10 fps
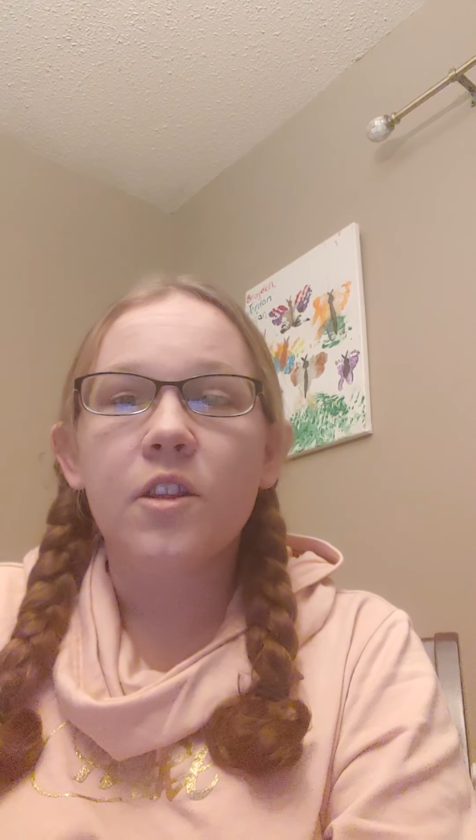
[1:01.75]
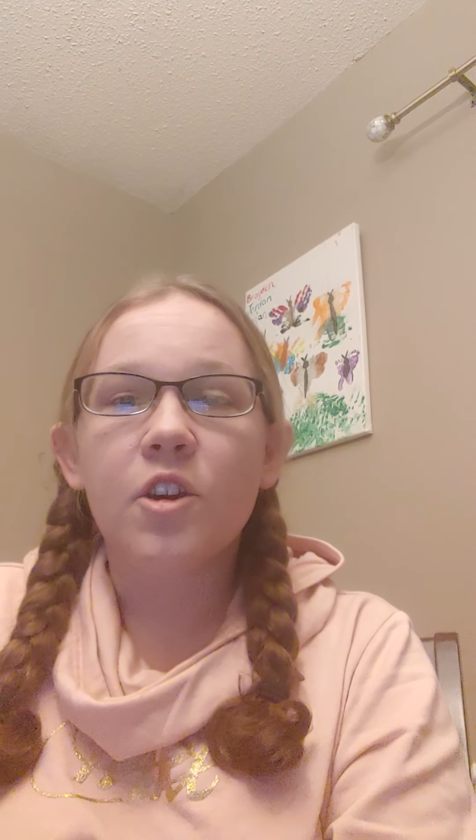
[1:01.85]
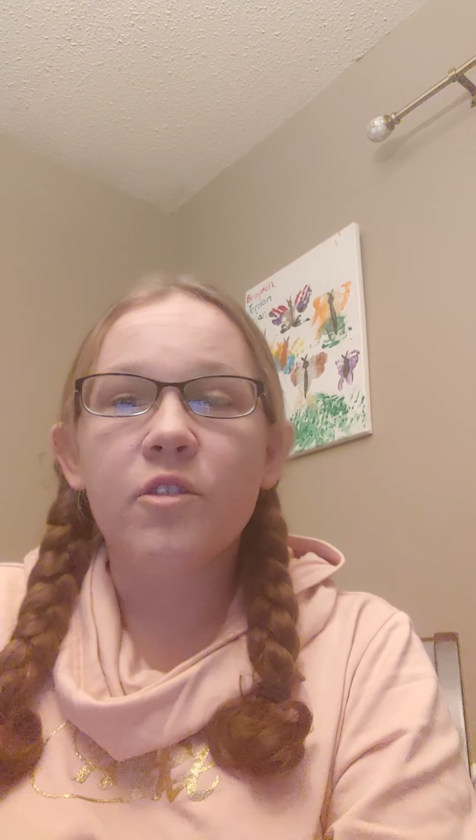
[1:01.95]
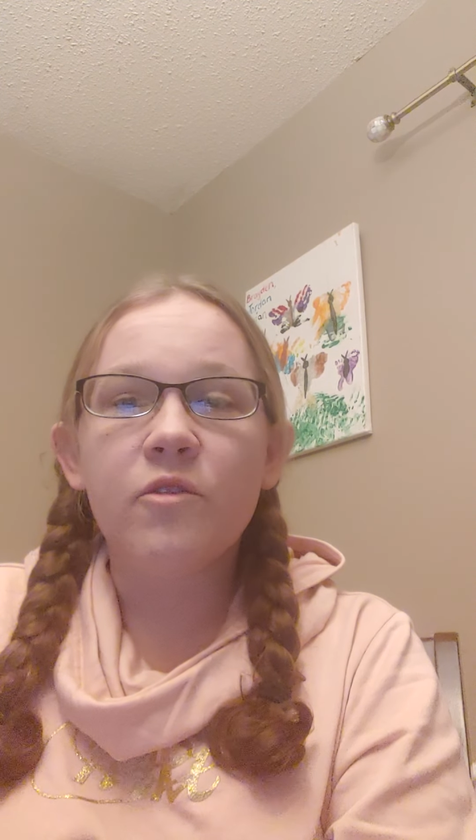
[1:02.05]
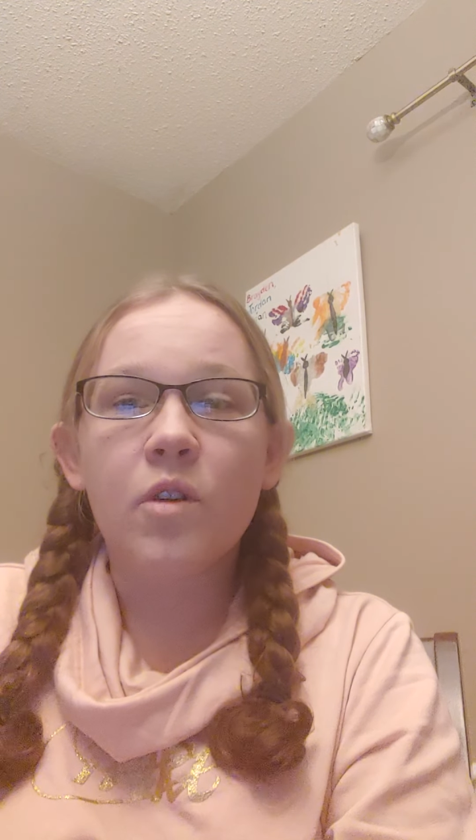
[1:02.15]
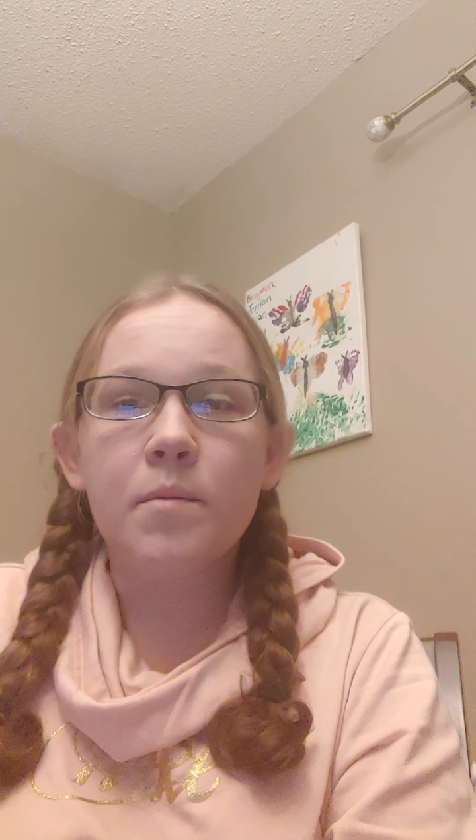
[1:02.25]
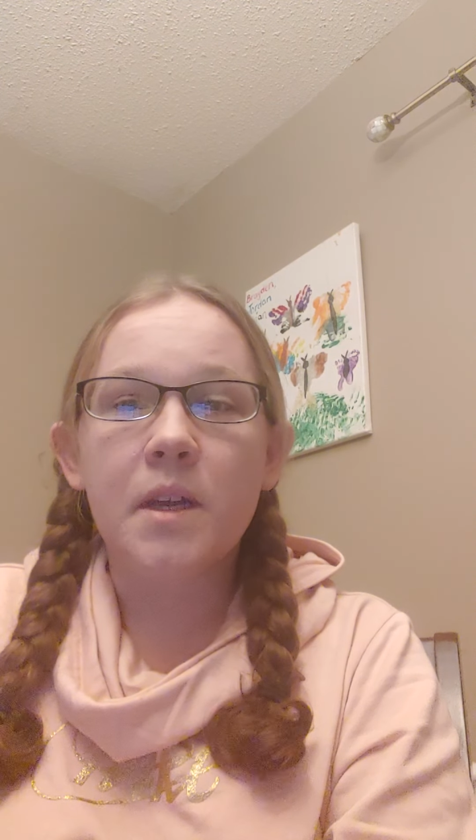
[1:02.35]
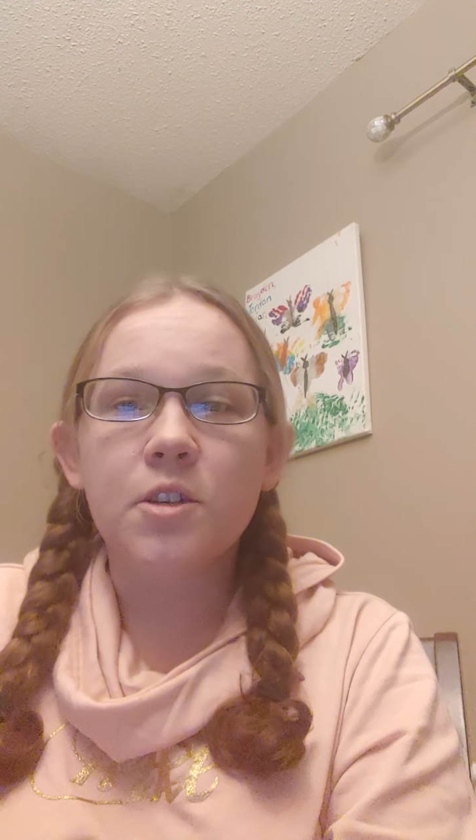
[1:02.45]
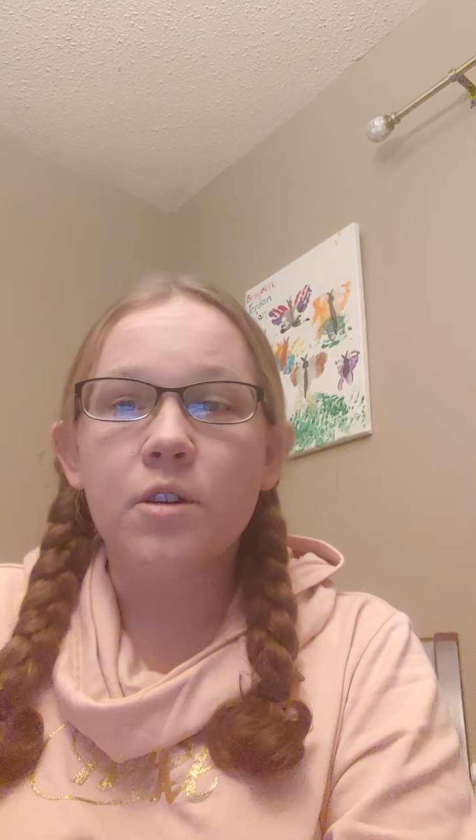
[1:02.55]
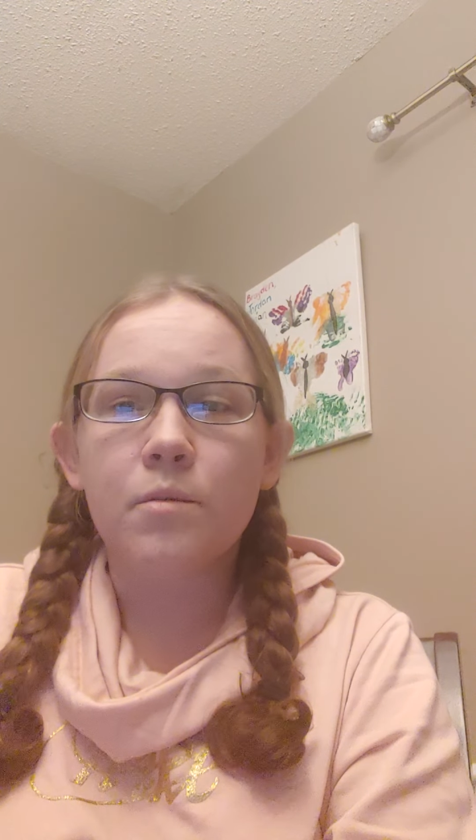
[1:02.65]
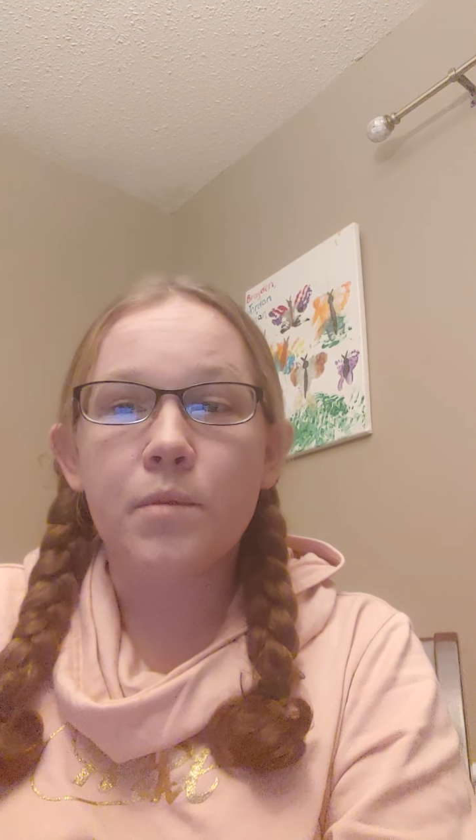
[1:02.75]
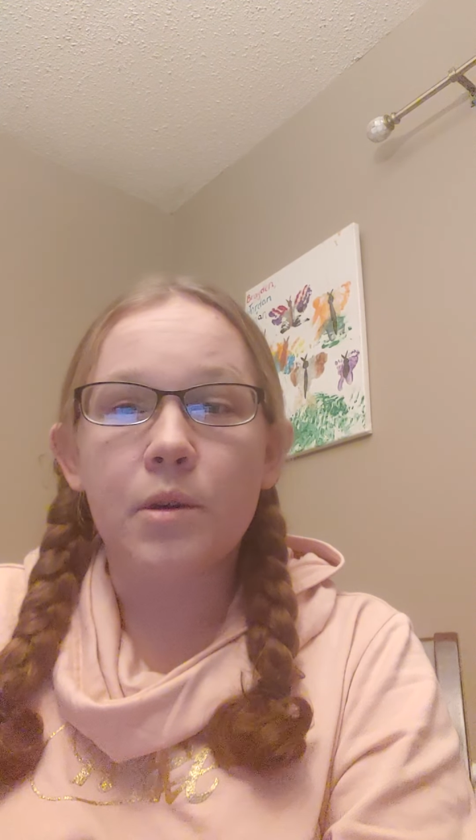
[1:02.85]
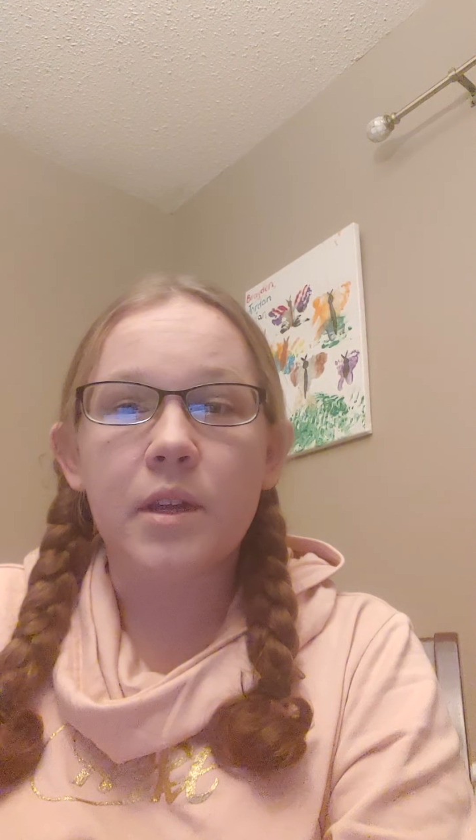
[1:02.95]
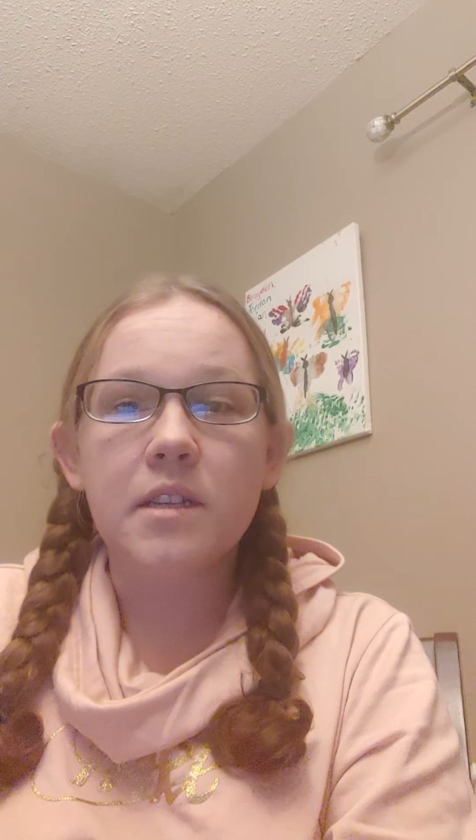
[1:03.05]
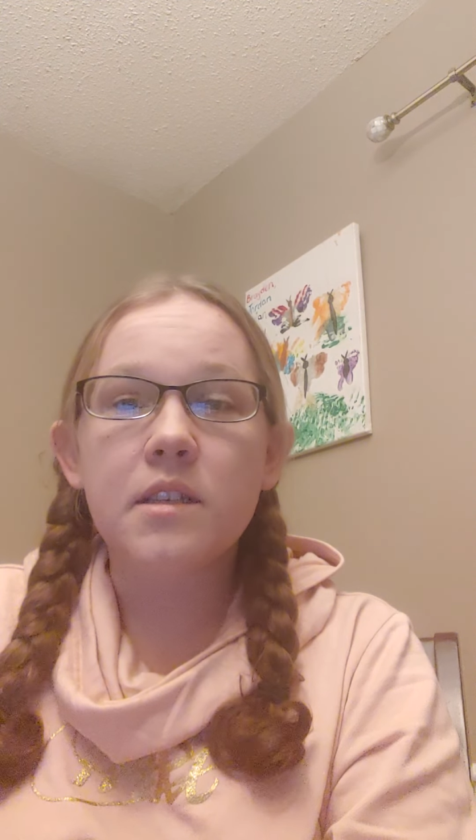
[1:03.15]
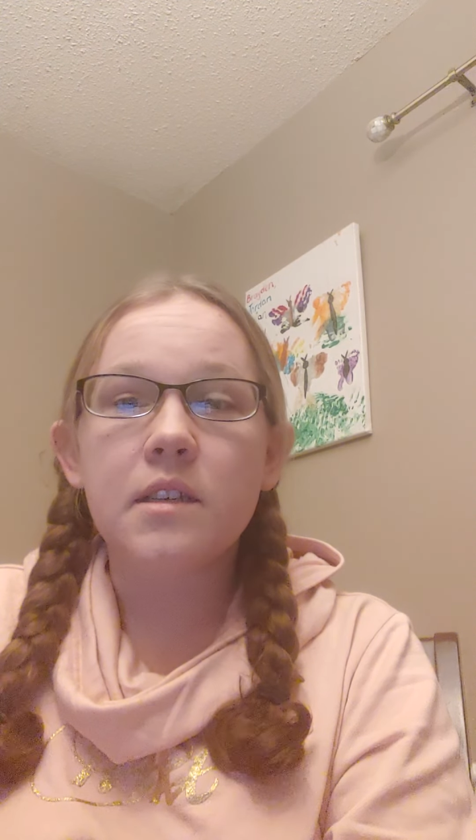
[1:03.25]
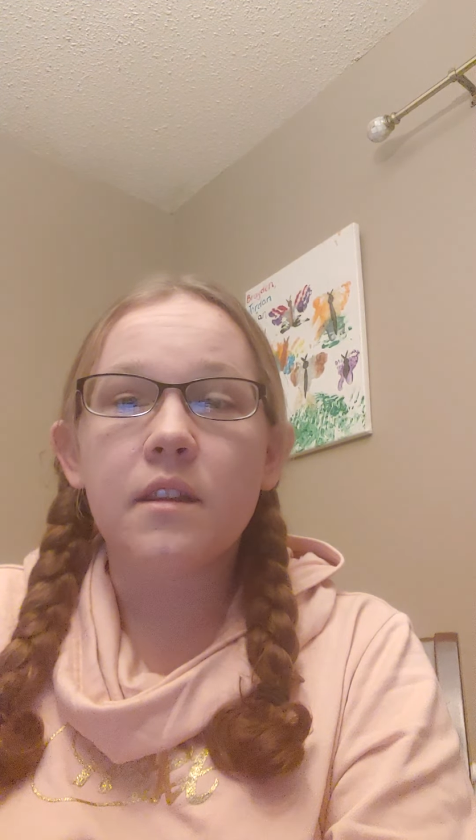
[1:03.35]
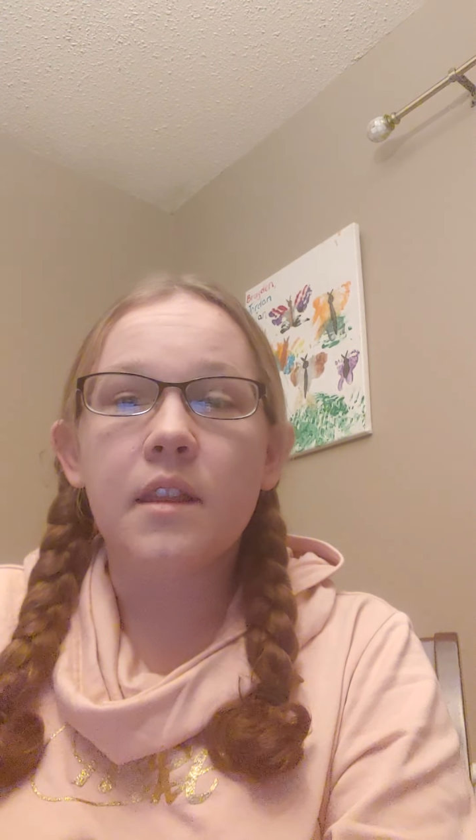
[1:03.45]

There are 4 major components.